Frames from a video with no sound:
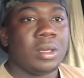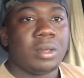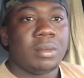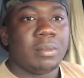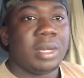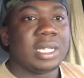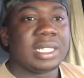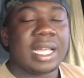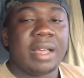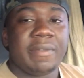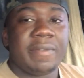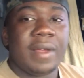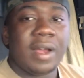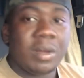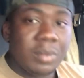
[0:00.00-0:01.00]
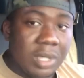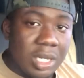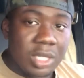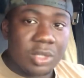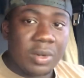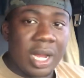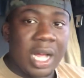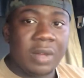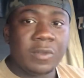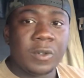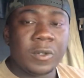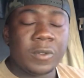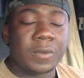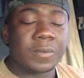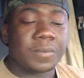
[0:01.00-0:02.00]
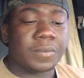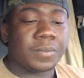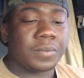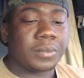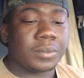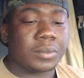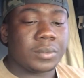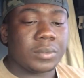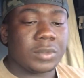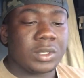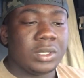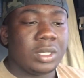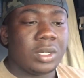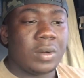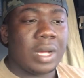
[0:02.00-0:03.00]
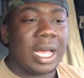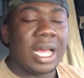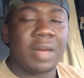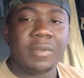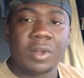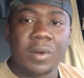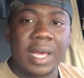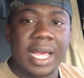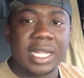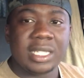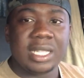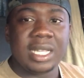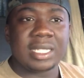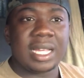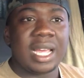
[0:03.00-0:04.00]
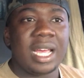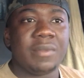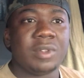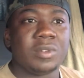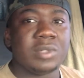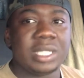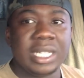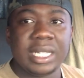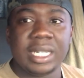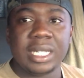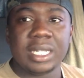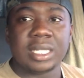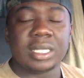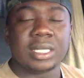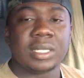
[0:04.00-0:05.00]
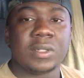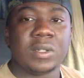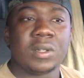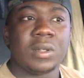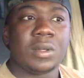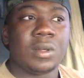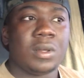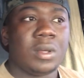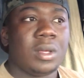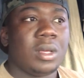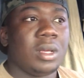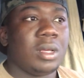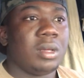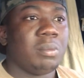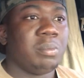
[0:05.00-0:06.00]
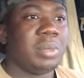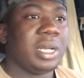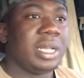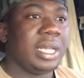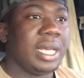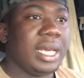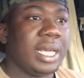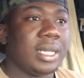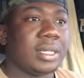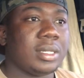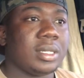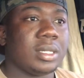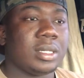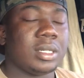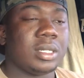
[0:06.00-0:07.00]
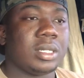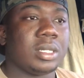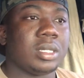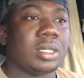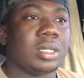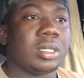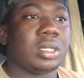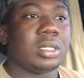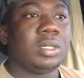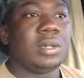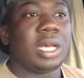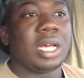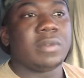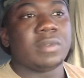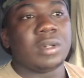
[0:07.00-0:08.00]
But it's not fair. I'm a good driver. You know, I have no accidents. I have no tickets. But yet, you have